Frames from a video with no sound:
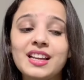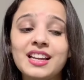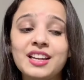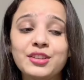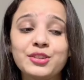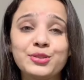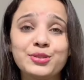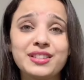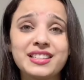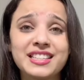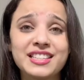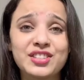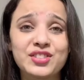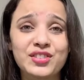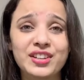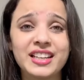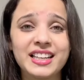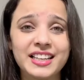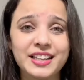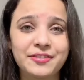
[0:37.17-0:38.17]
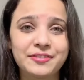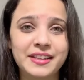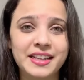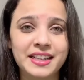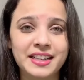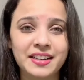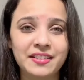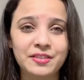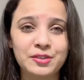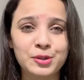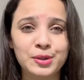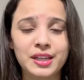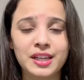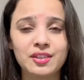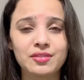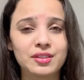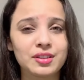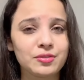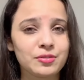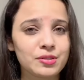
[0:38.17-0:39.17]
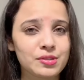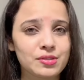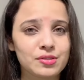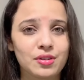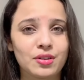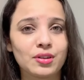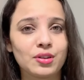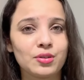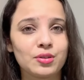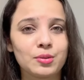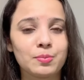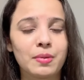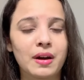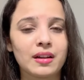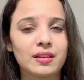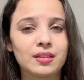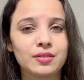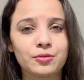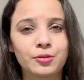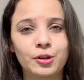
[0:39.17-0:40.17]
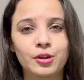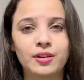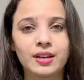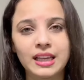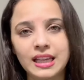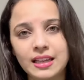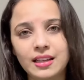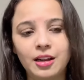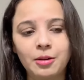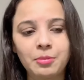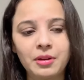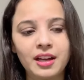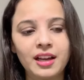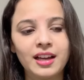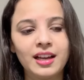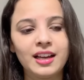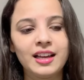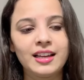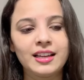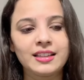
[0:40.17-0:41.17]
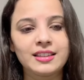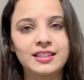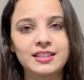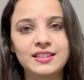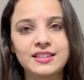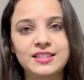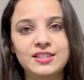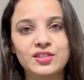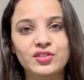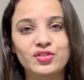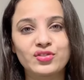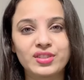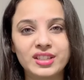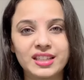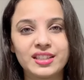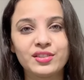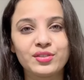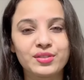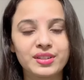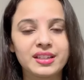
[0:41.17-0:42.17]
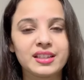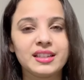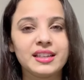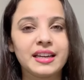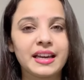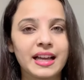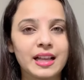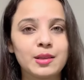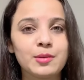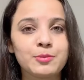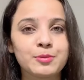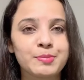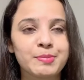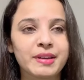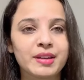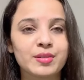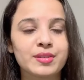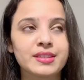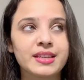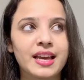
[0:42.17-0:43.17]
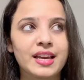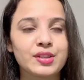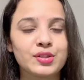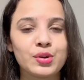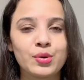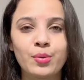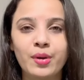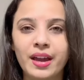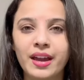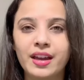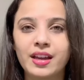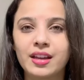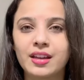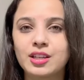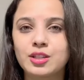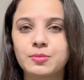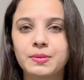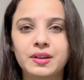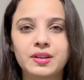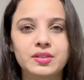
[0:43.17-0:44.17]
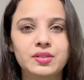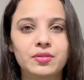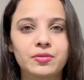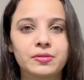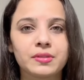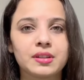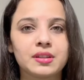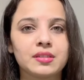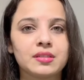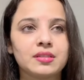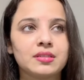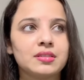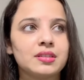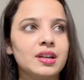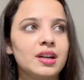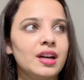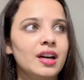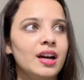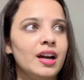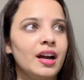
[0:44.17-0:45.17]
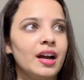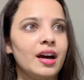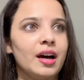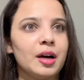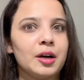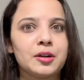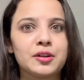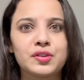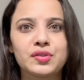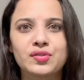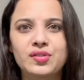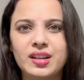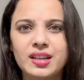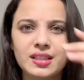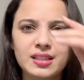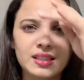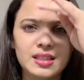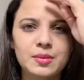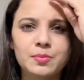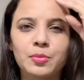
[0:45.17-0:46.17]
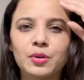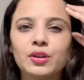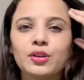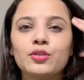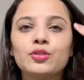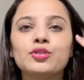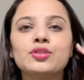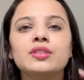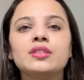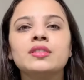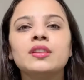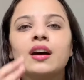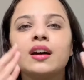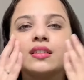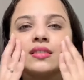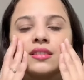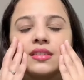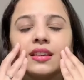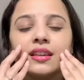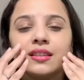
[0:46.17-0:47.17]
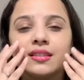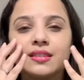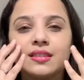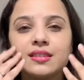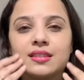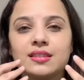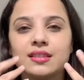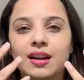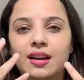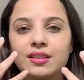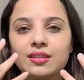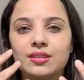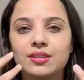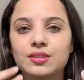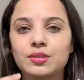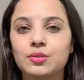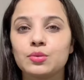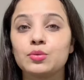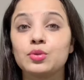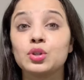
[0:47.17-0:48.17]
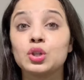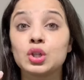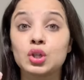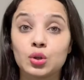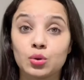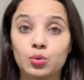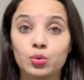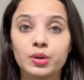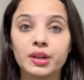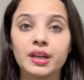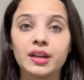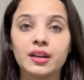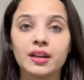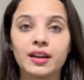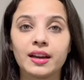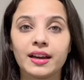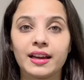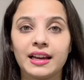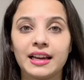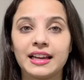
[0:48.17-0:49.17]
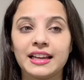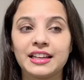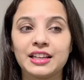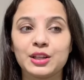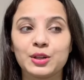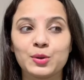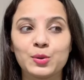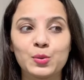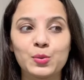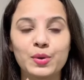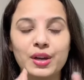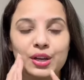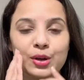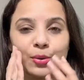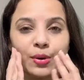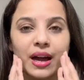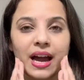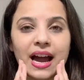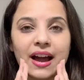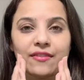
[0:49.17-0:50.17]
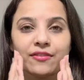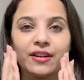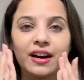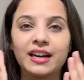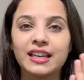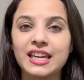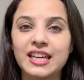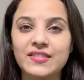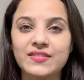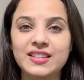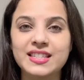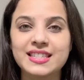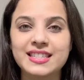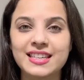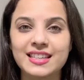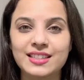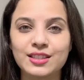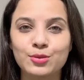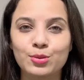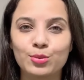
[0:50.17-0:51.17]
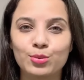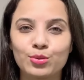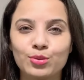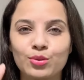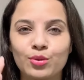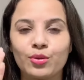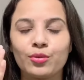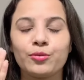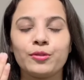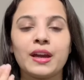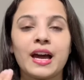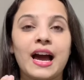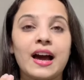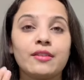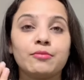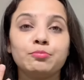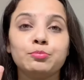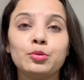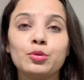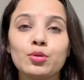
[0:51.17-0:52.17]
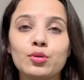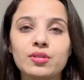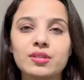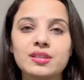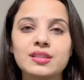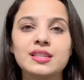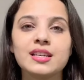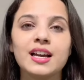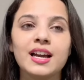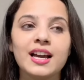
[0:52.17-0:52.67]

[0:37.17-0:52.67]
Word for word: So this is really effective. So even if you do not go to parlor for your cleanup, this really really helps because as you age because of the uh, stress and pollution our skin starts to show it and you know when you have uneven skin tone or if you have pores